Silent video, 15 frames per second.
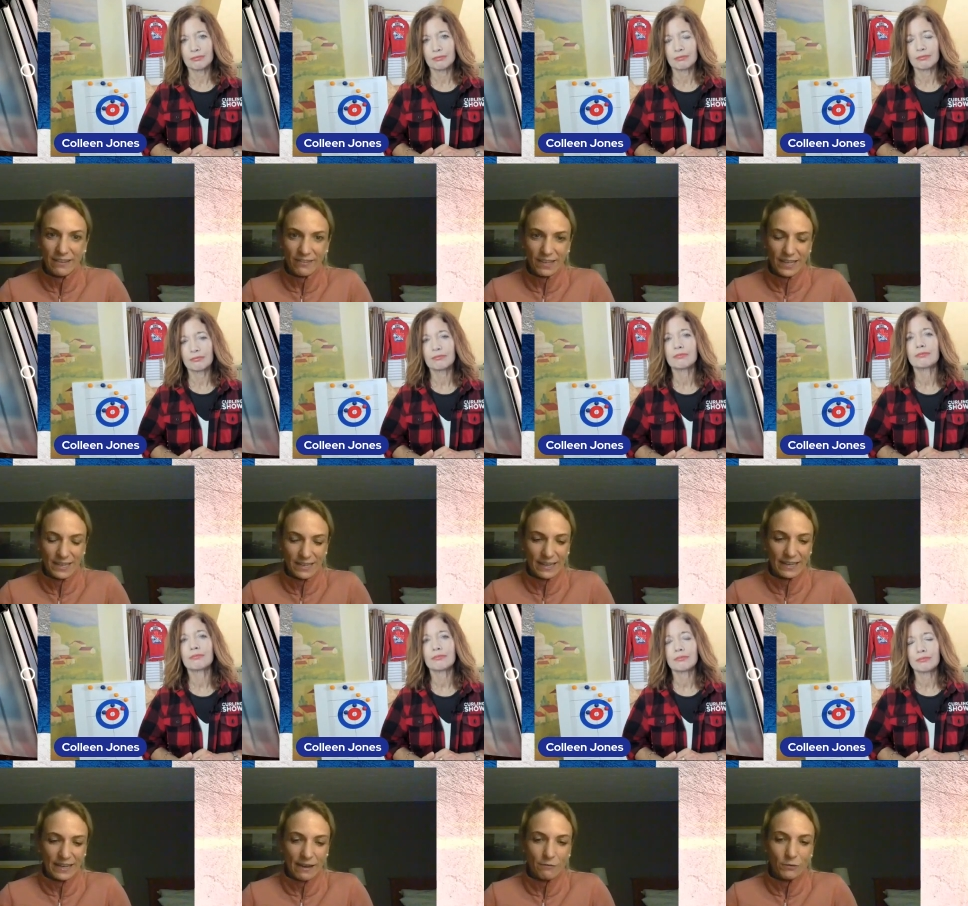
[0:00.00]
Speaker 1: I think
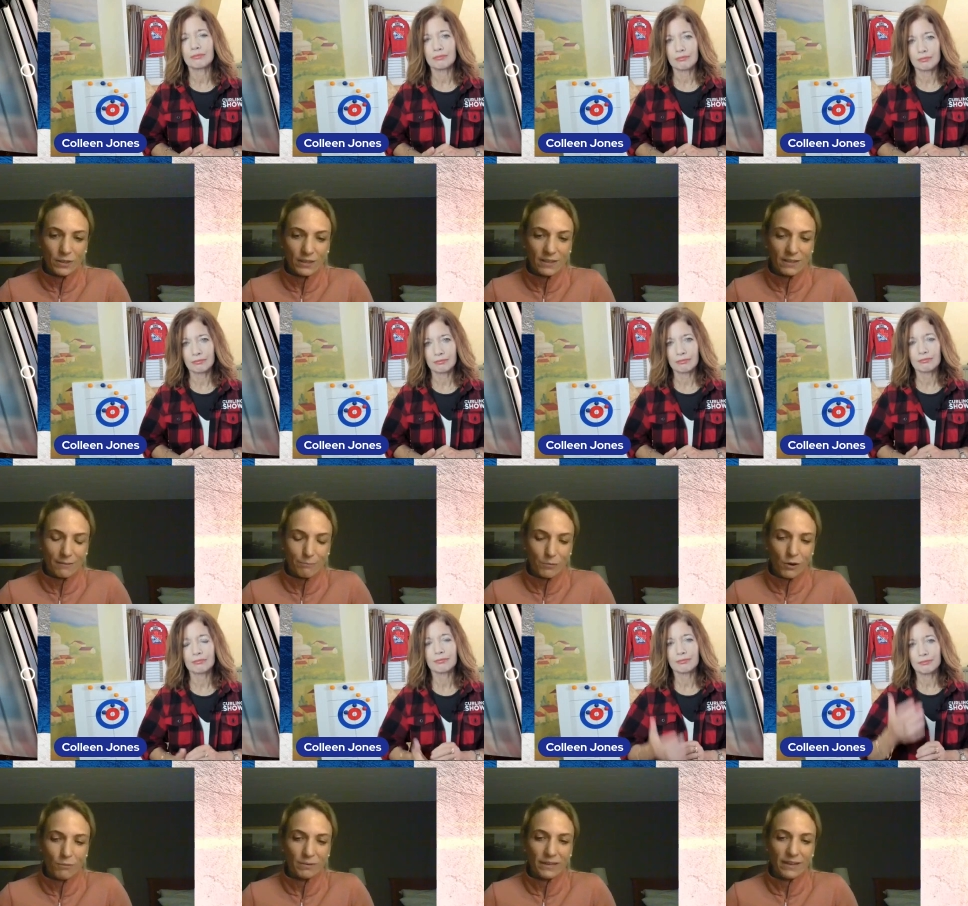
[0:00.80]
like I would
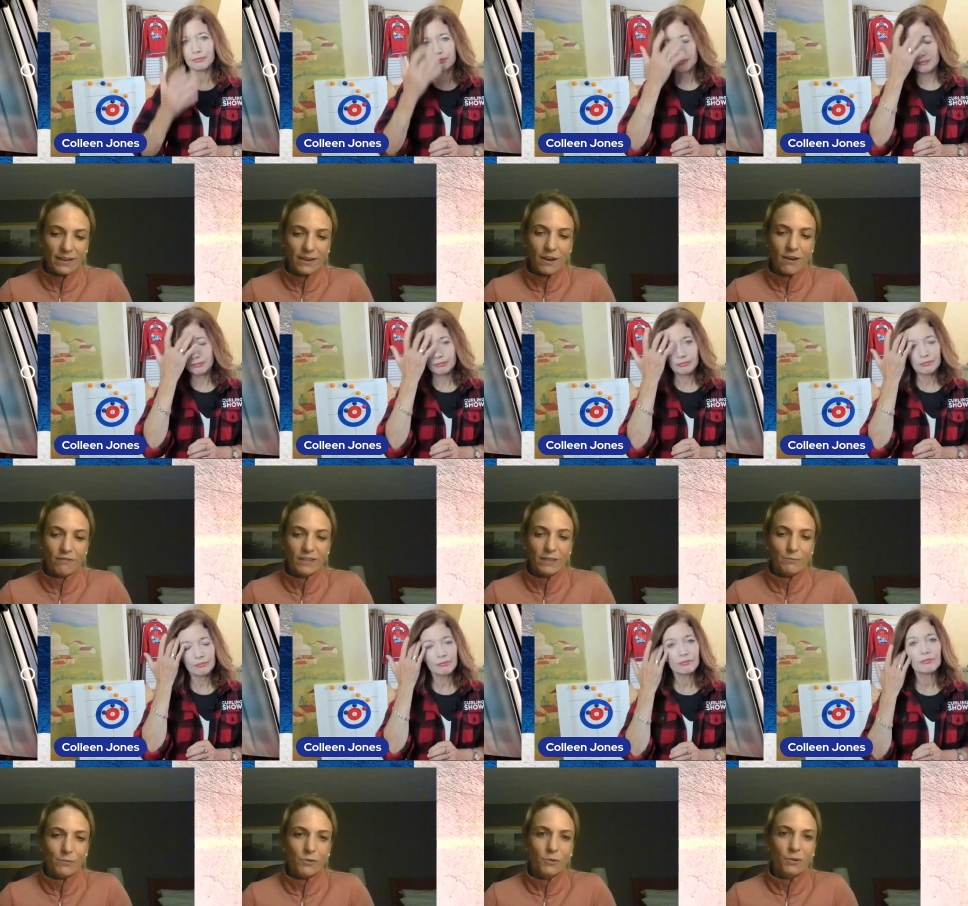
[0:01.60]
probably love
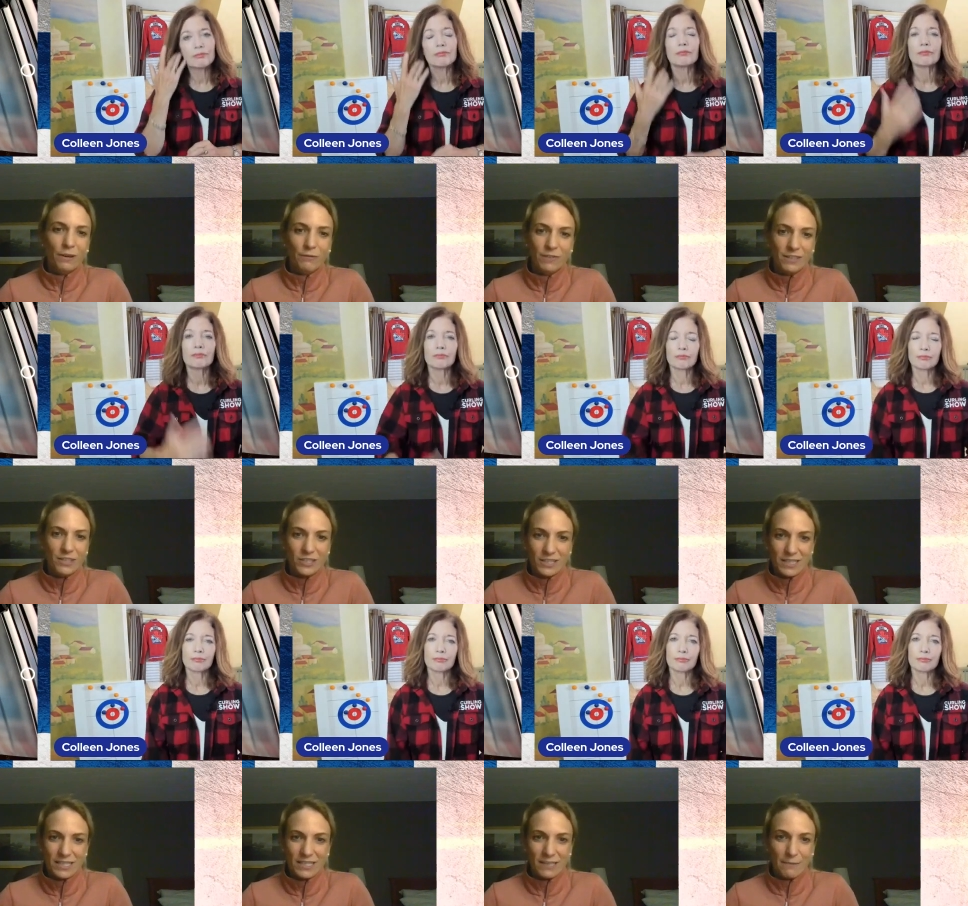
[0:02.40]
it more if it's
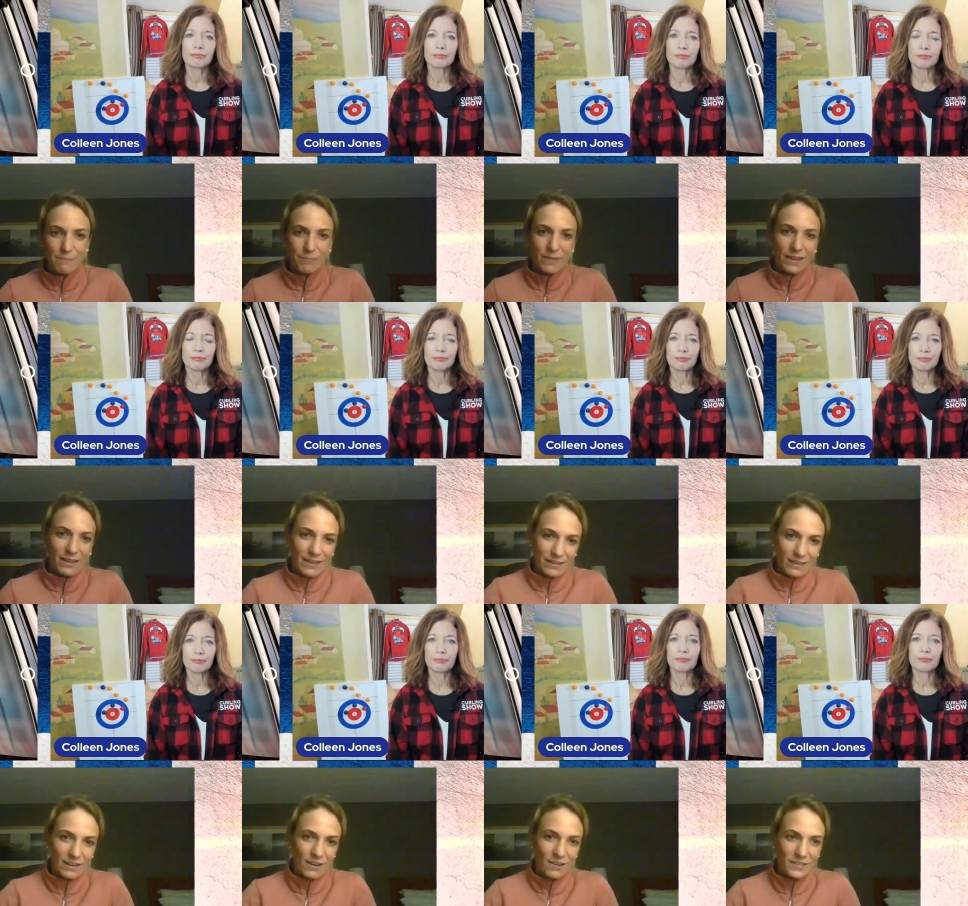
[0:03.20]
just
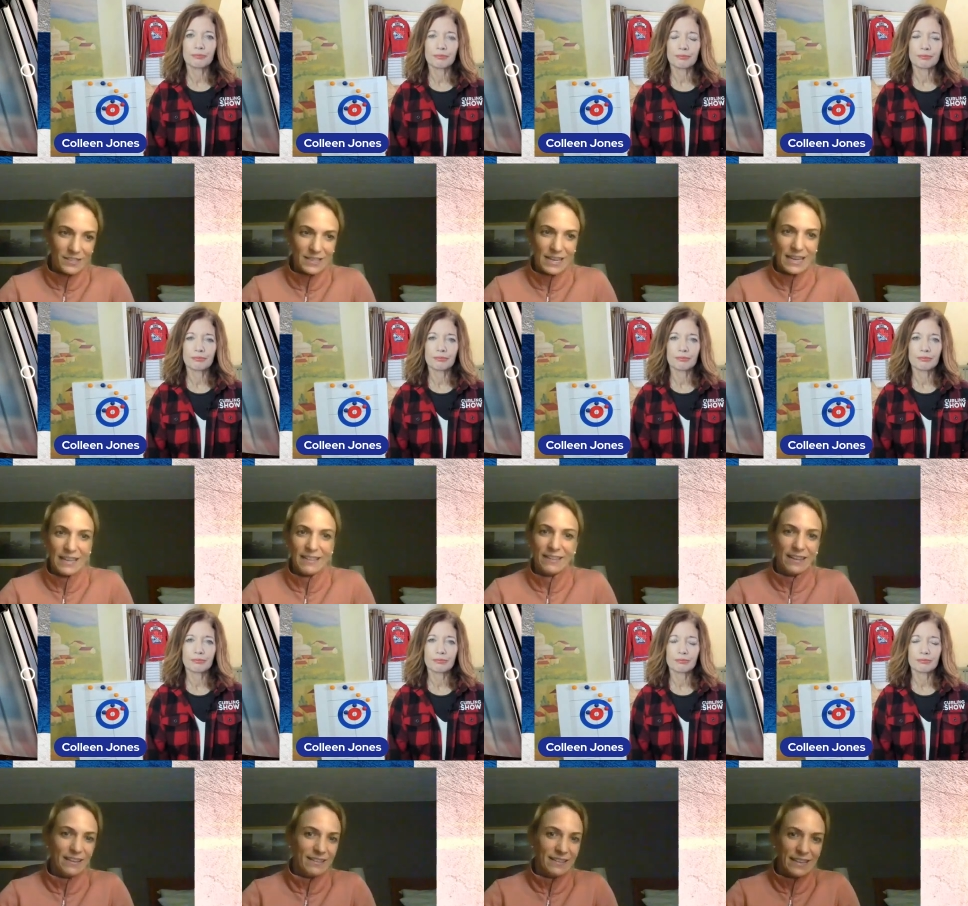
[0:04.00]
the last
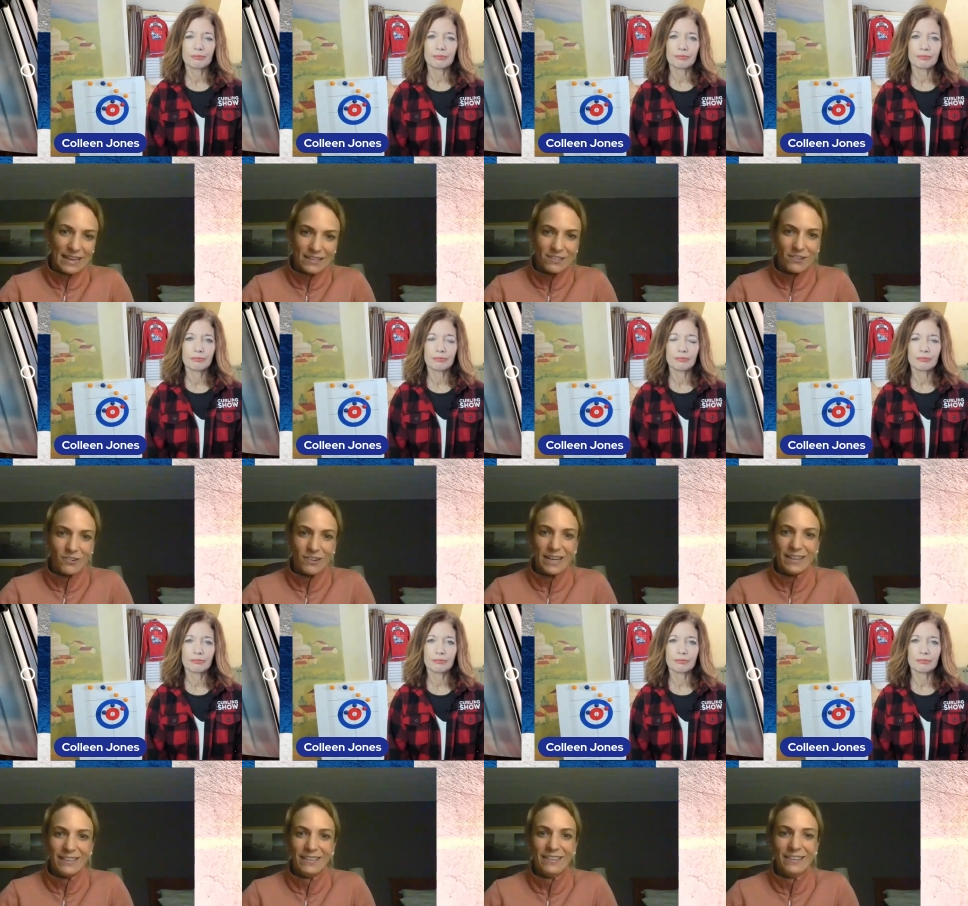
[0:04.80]
end and the extra
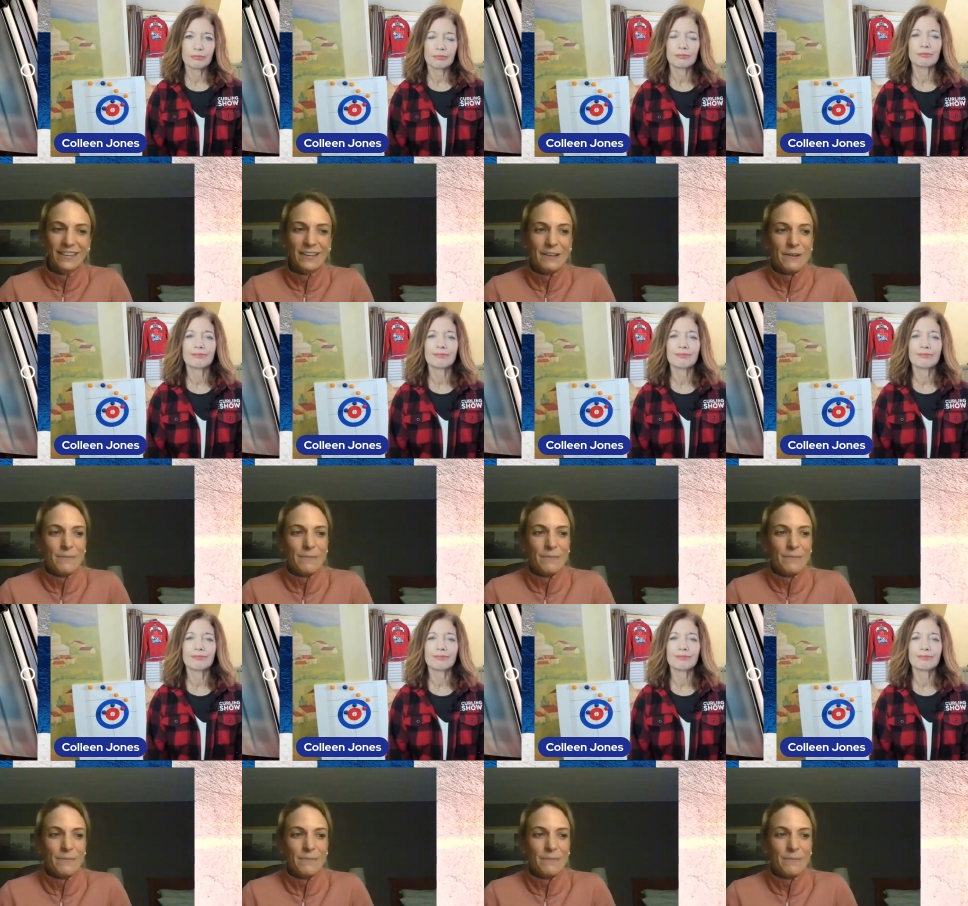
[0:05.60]
end,